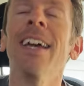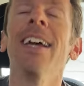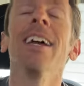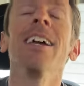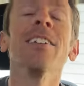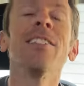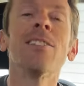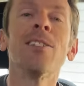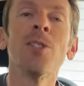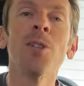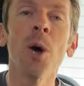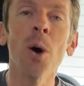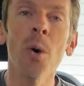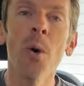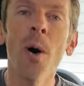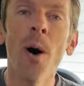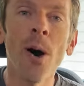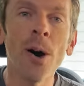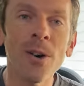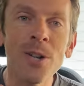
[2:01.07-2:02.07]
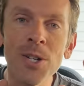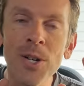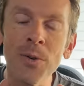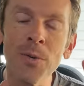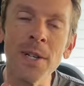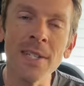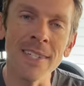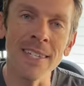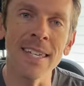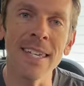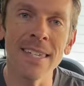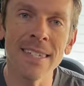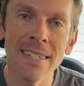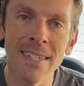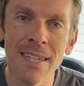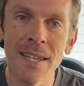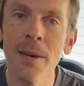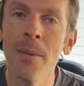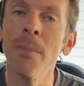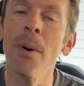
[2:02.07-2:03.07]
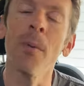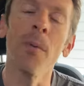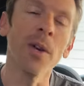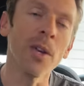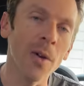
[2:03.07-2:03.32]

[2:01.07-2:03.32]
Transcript: It's so hard to resist. But when